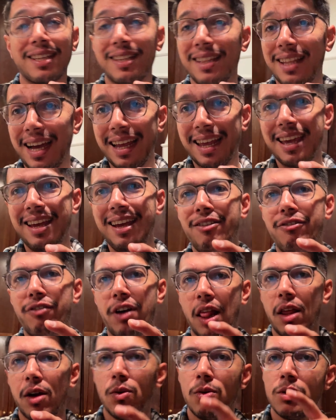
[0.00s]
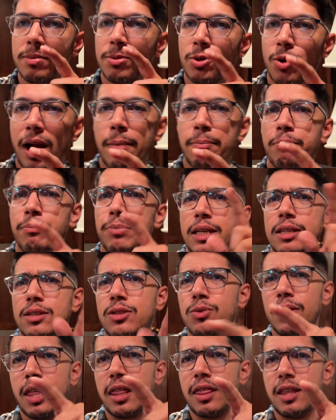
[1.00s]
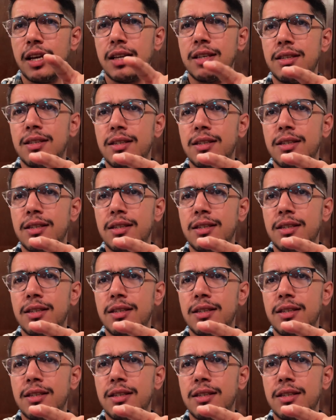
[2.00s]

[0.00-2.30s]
to like, follow, subscribe. Please do all the things.